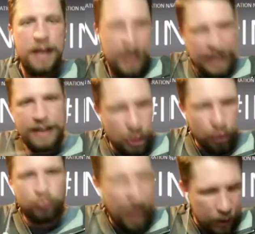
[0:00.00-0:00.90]
it just
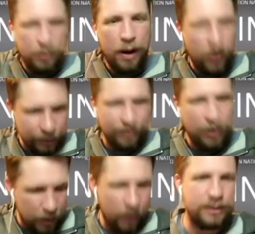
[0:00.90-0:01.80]
rattle past and rattle
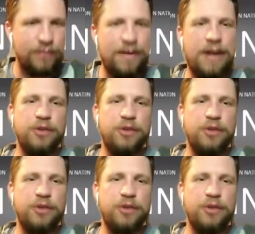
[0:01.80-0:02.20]
past and rattles